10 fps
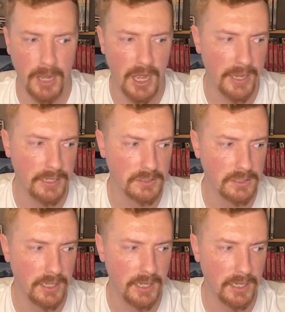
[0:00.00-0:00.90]

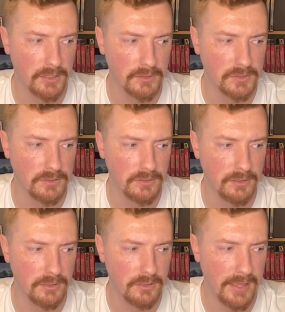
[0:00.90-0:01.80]
behind. And
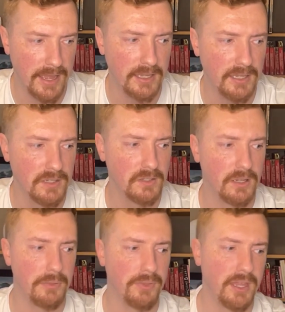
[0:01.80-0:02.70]
that is,
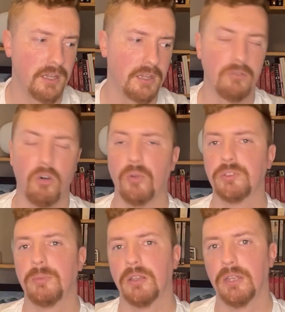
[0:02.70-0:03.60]
I think,
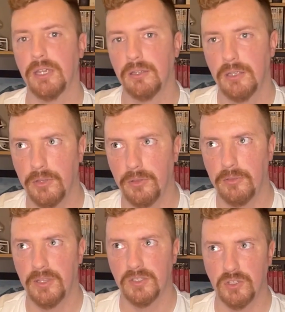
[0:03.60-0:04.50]
ultimately,
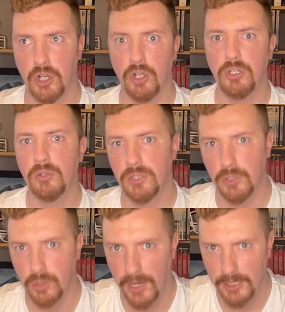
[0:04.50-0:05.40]
this is good use of
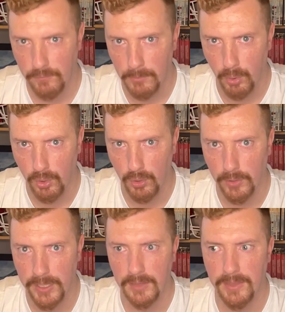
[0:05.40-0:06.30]
the transfer
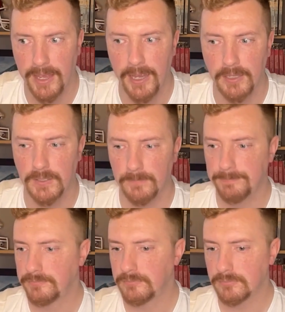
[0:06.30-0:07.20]
portal in that
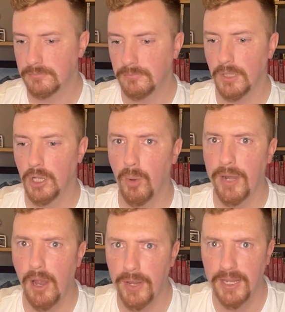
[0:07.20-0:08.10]

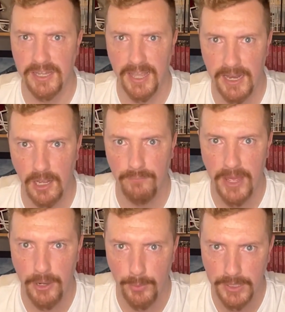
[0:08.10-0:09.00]
going out and getting a
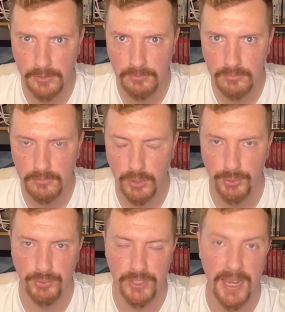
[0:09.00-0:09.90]
veteran
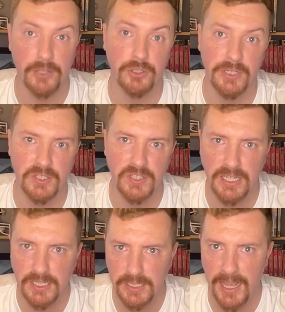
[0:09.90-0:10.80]
who's actually
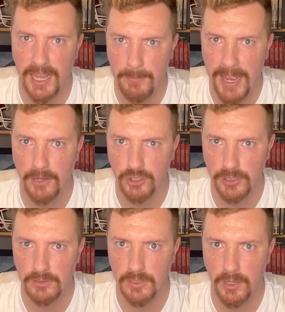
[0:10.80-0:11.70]
seen game
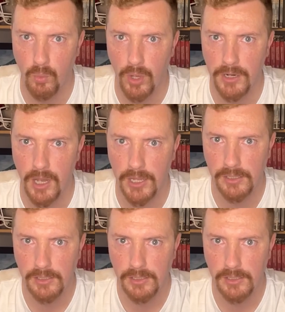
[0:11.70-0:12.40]
action and whatnot,